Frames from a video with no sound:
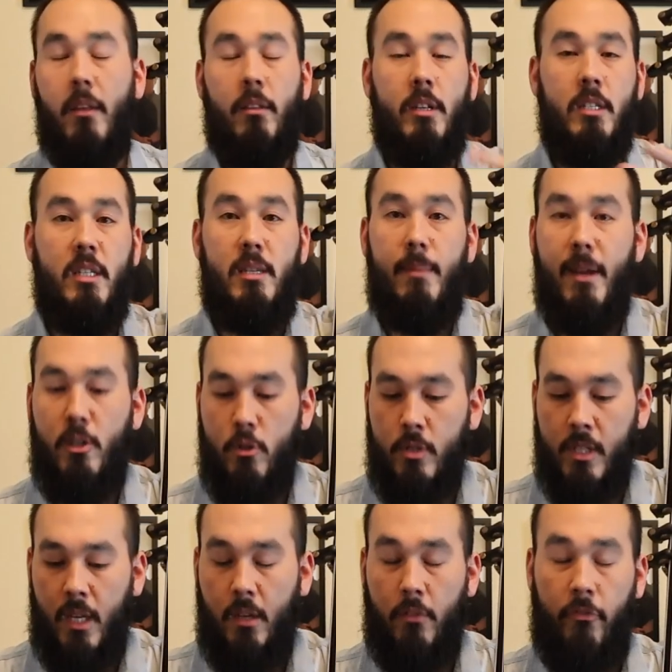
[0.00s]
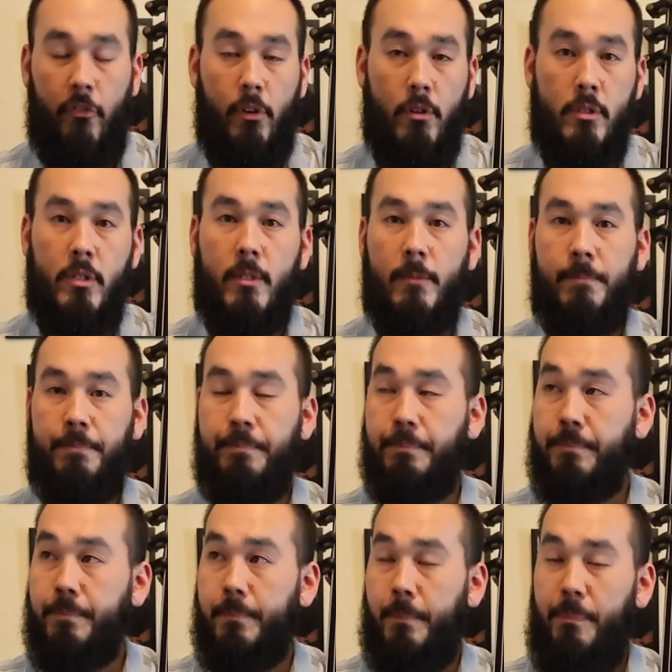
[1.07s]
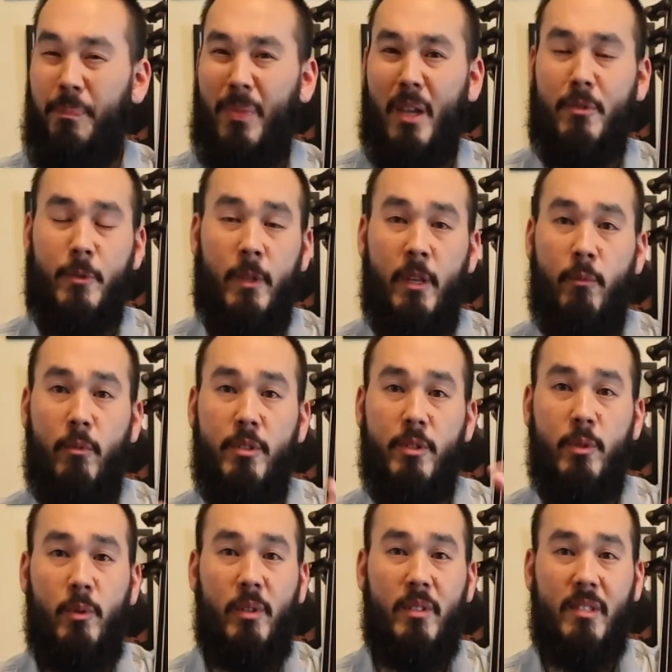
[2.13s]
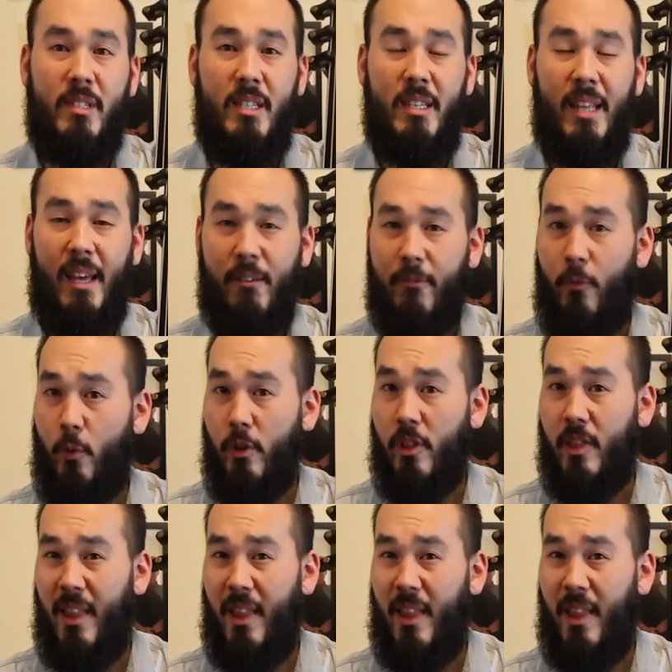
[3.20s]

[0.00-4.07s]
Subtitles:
the D major scale first. So then when students see that fourth